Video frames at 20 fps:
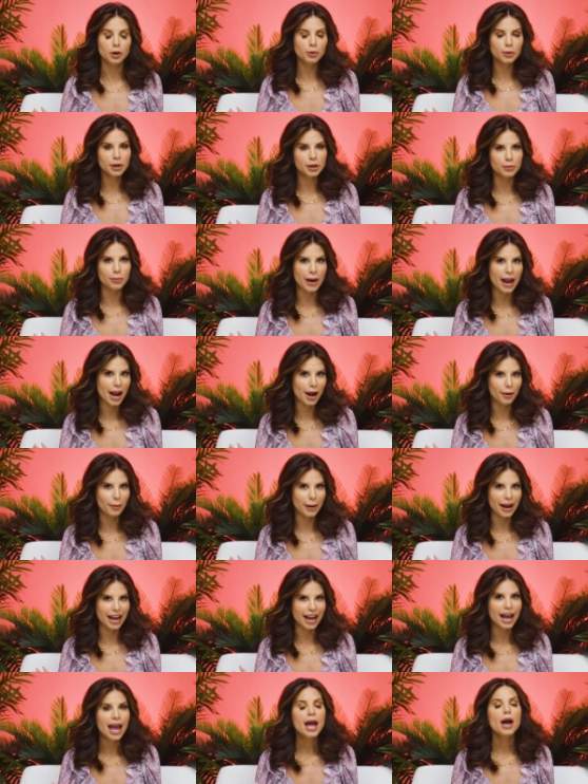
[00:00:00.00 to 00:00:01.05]
who are you
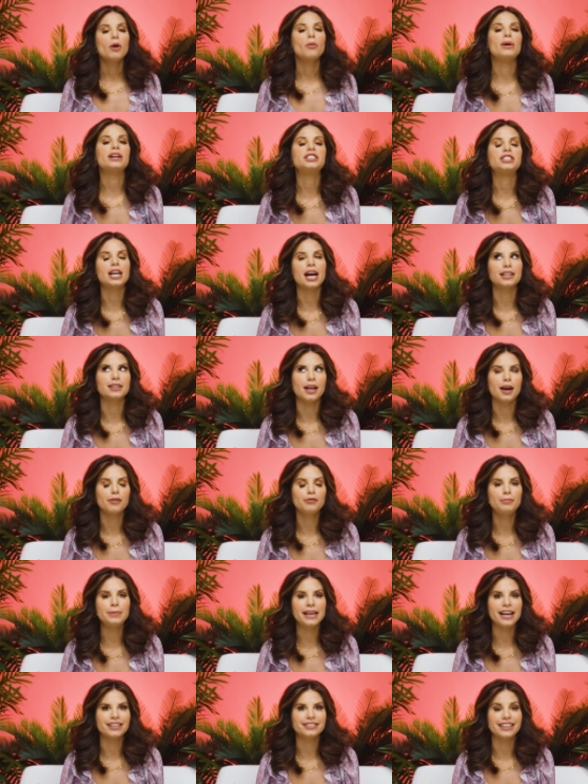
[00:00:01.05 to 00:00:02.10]
wearing? Which I
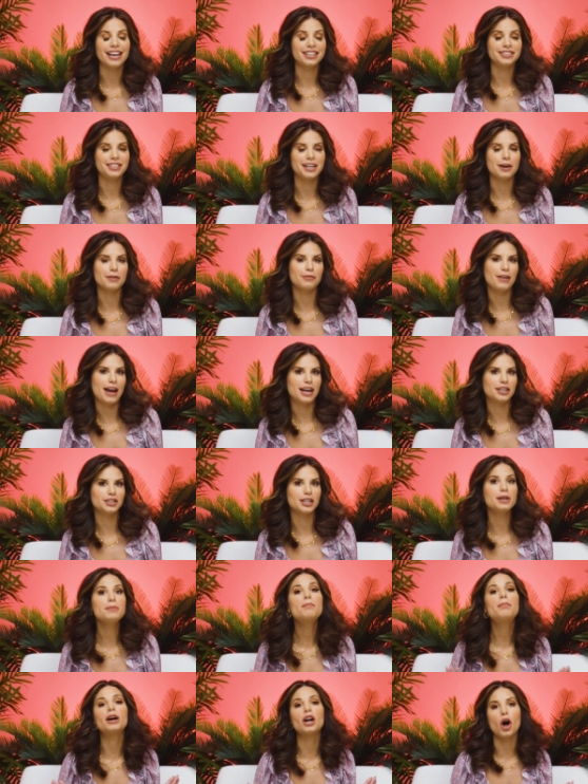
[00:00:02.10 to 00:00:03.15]
love because hashtag
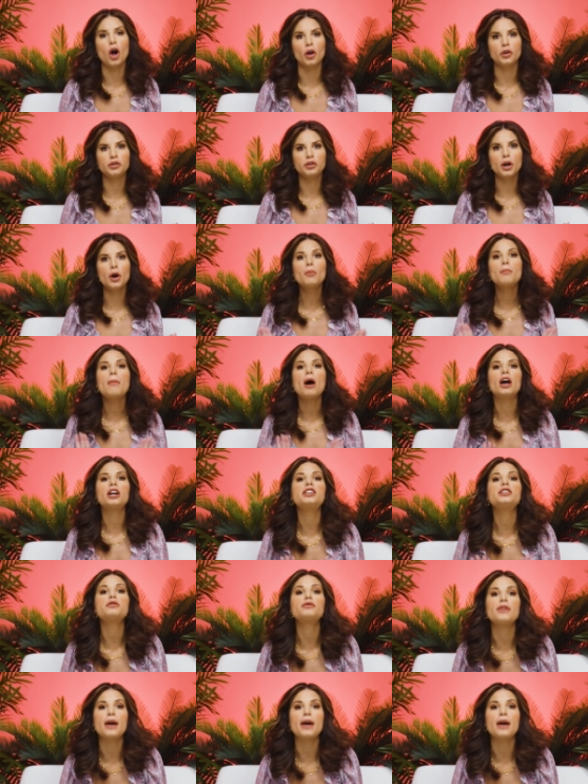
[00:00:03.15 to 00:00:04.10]
fashion, but also modern